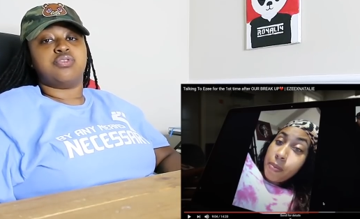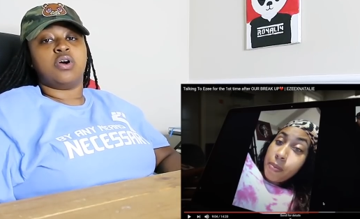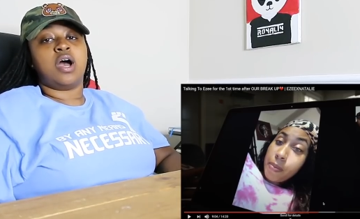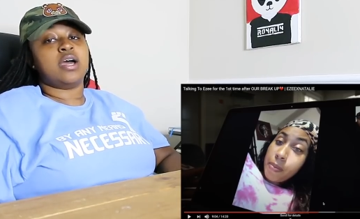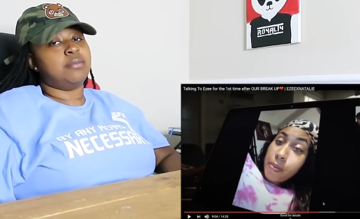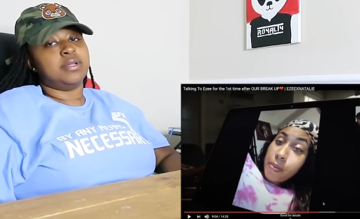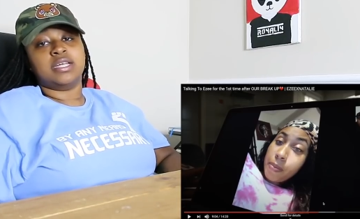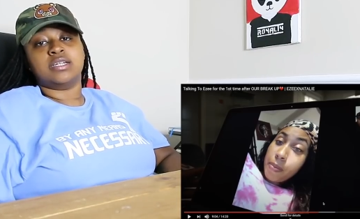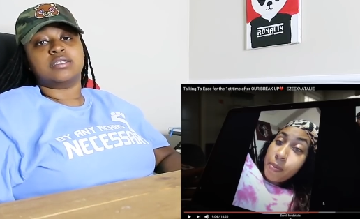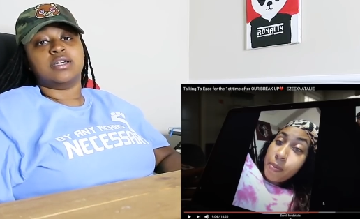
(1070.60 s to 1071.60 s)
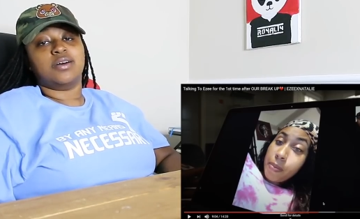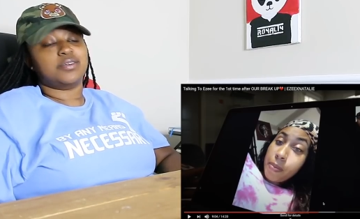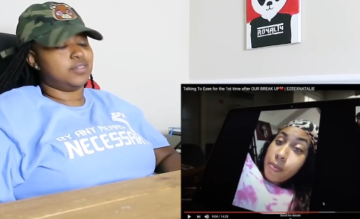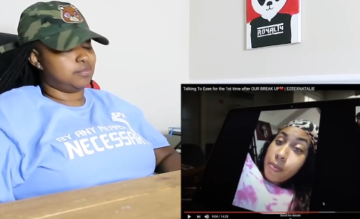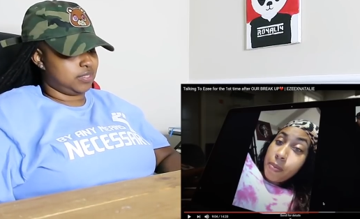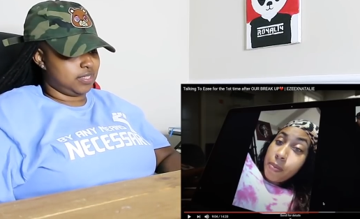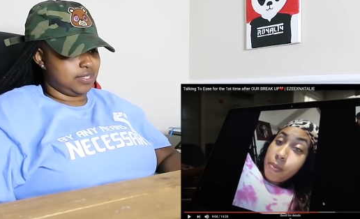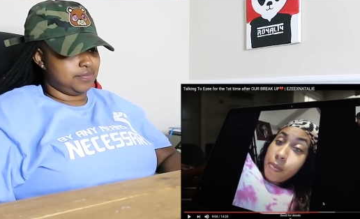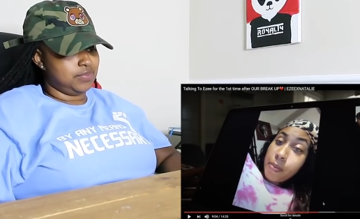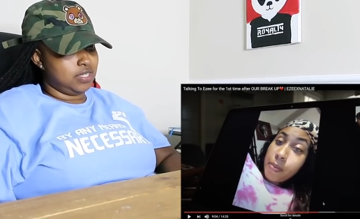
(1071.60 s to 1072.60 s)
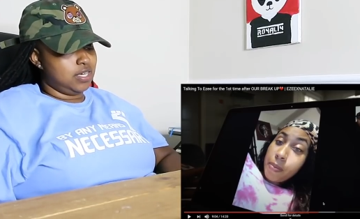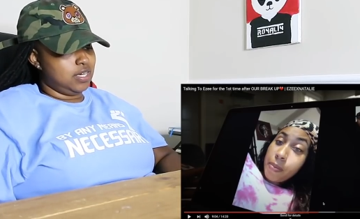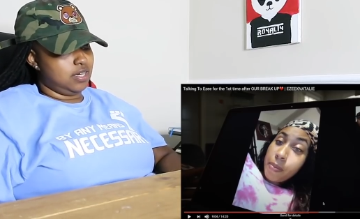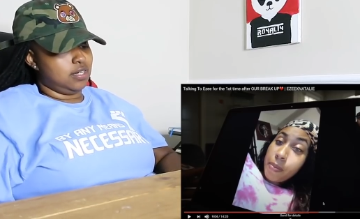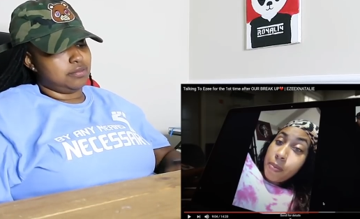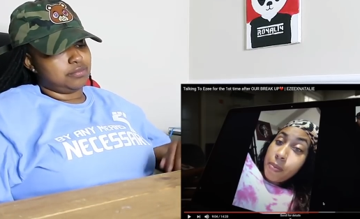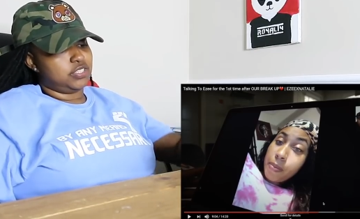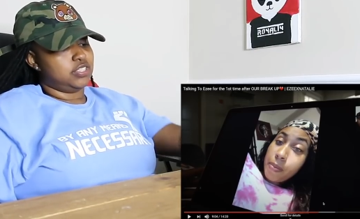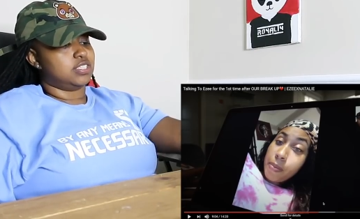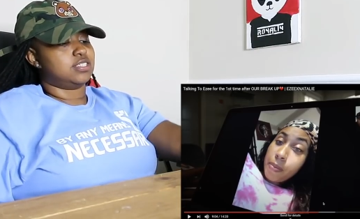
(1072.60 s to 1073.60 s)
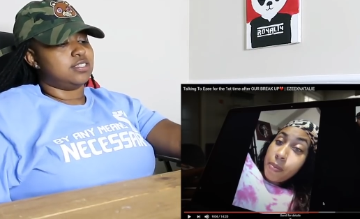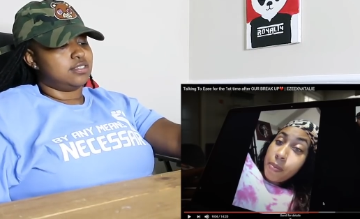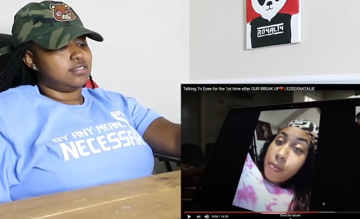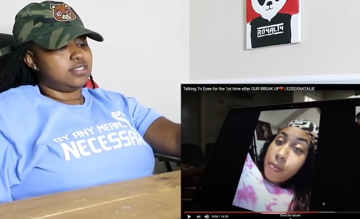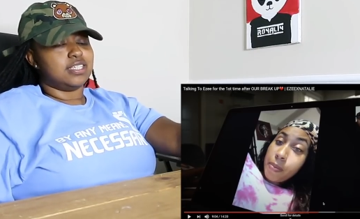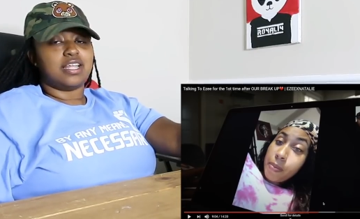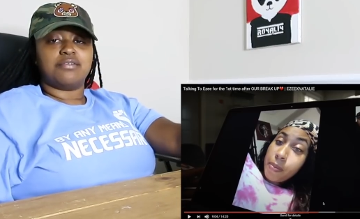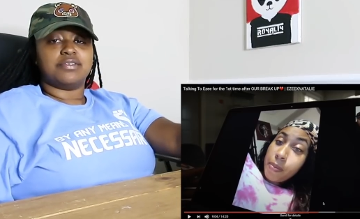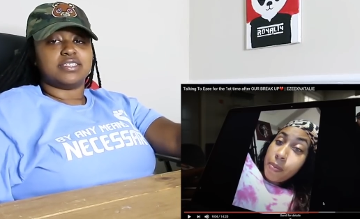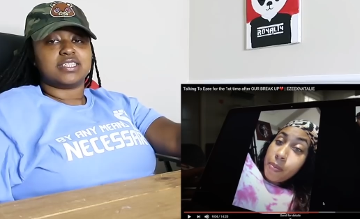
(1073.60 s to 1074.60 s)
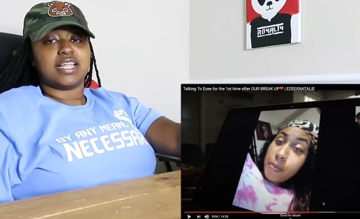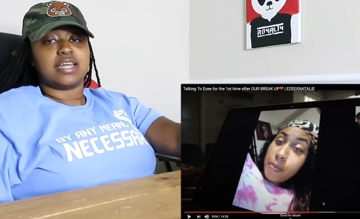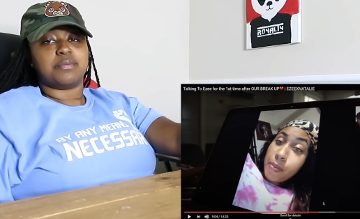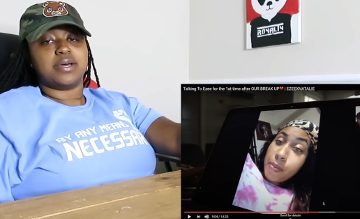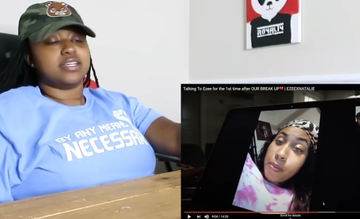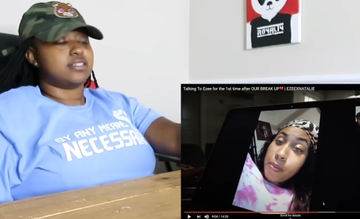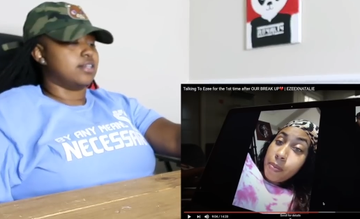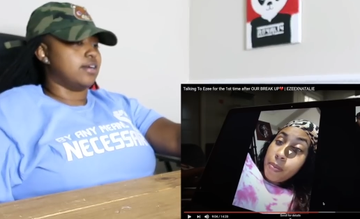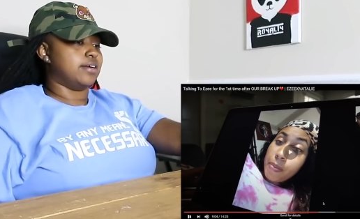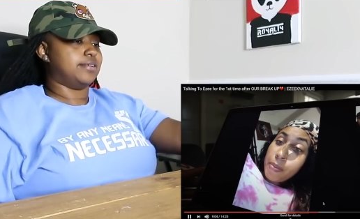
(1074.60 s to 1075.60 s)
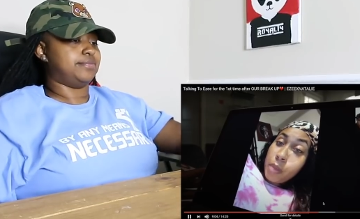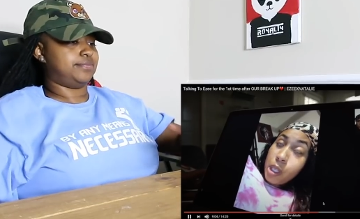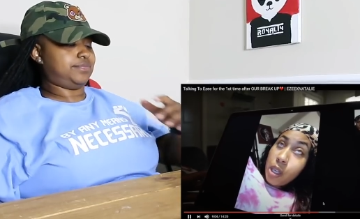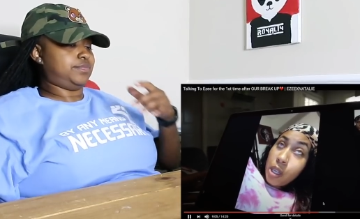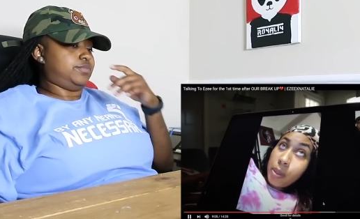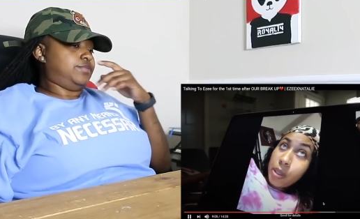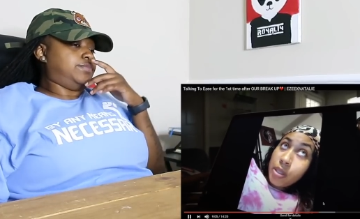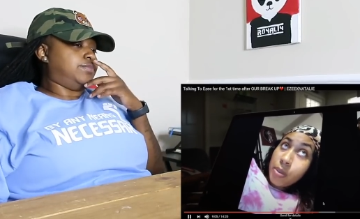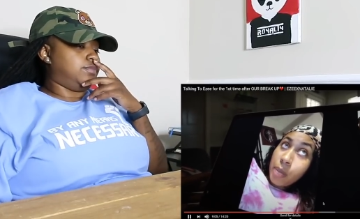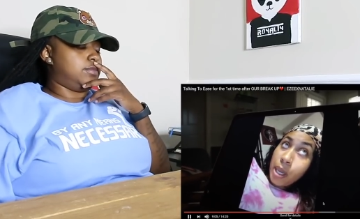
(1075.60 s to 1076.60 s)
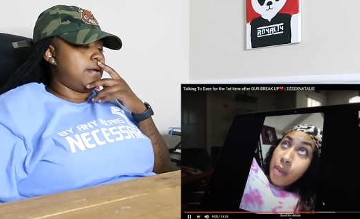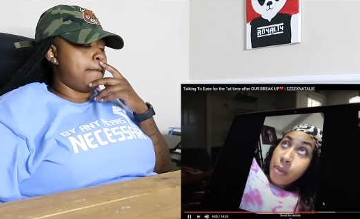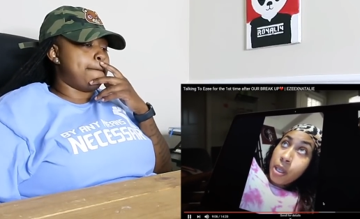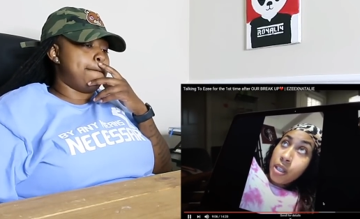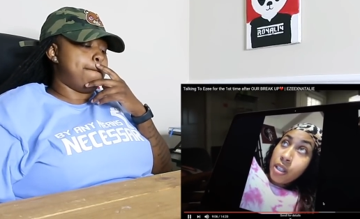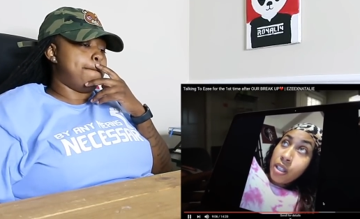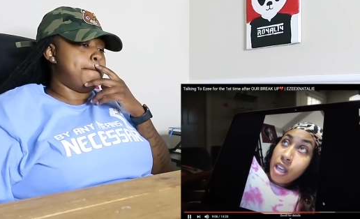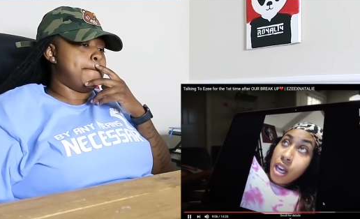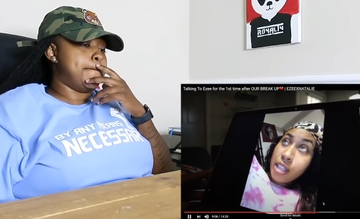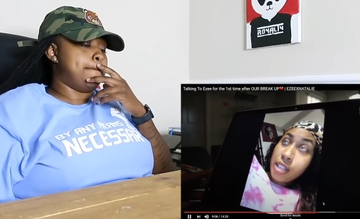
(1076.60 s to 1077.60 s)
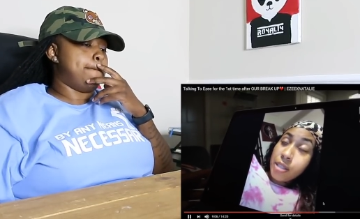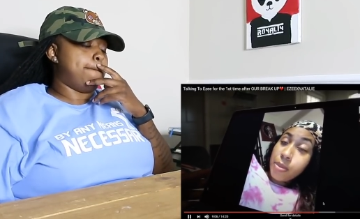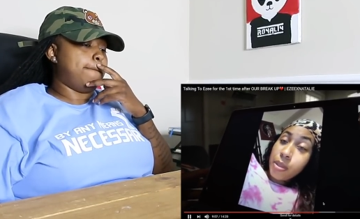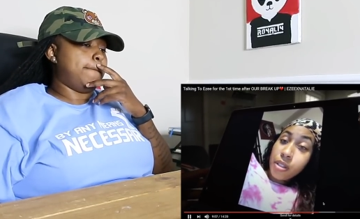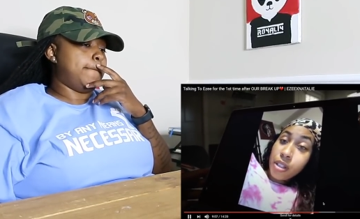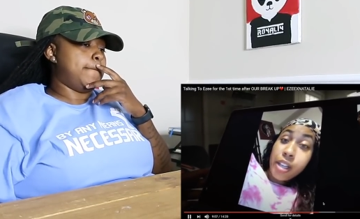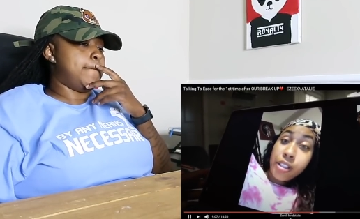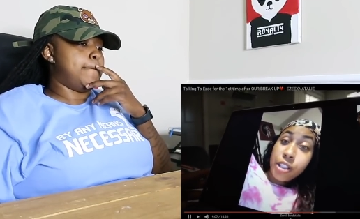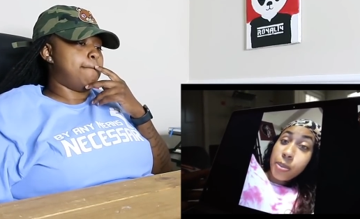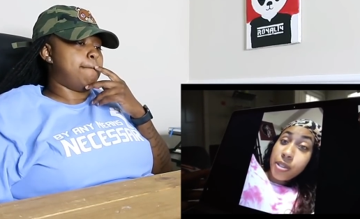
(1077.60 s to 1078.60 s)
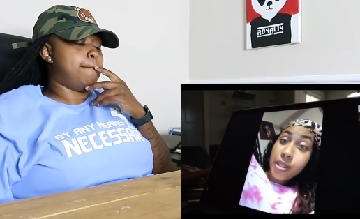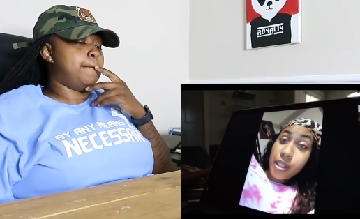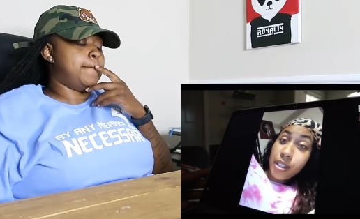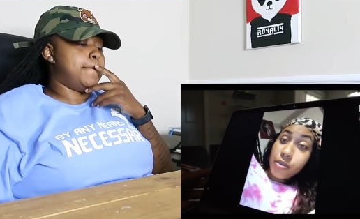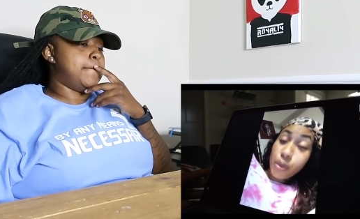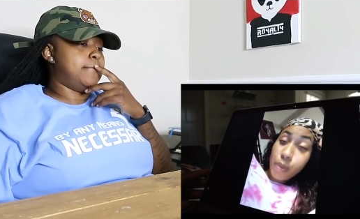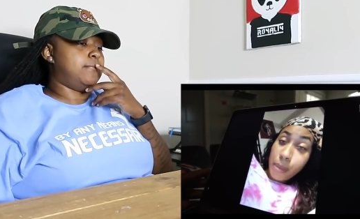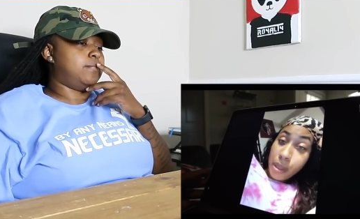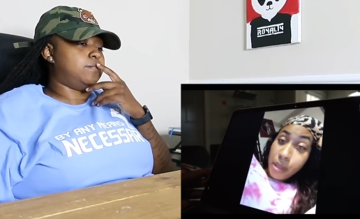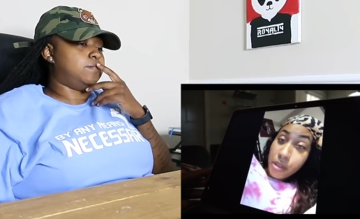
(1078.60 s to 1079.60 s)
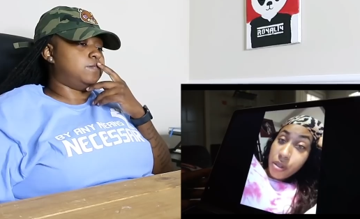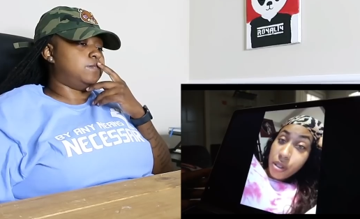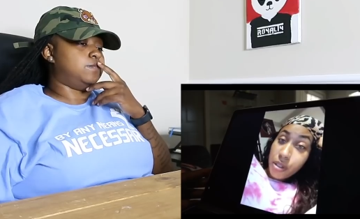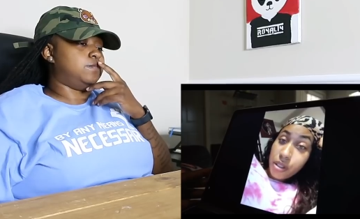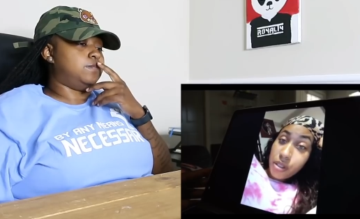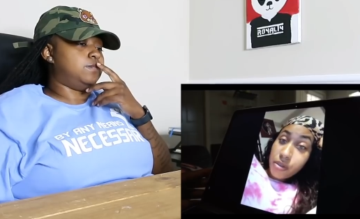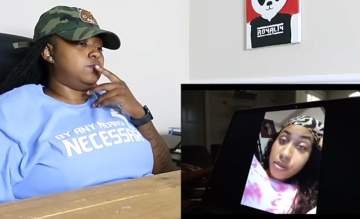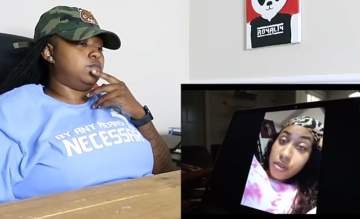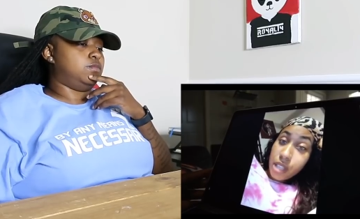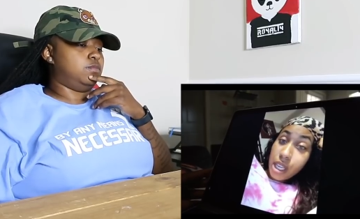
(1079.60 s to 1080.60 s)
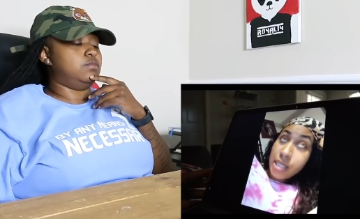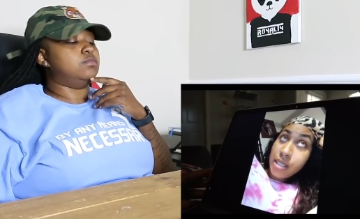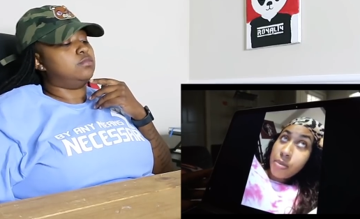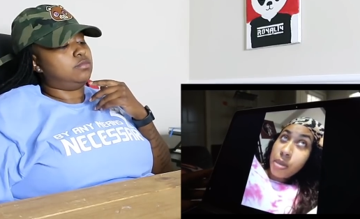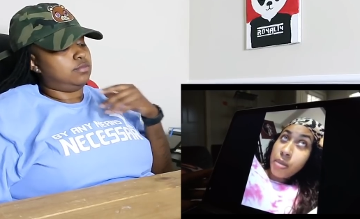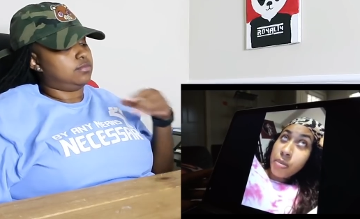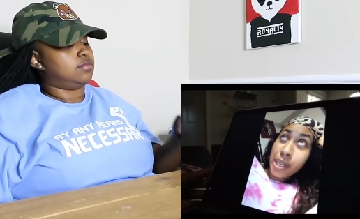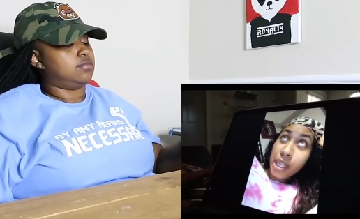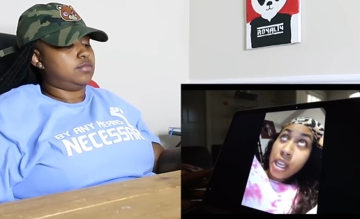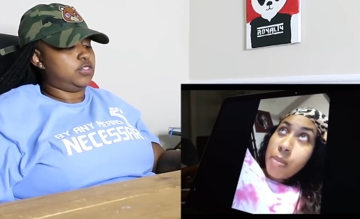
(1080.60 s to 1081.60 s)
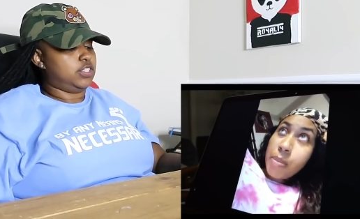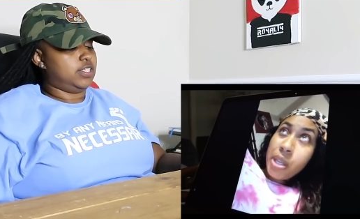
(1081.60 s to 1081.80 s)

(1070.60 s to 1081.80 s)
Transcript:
Speaker 1: pie. I'm gonna let her talk. You know what I'm saying? Um, she just she love us a lot of passion there.
Speaker 2: Me coming to Miami has been 100% for my mental health. It hasn't been me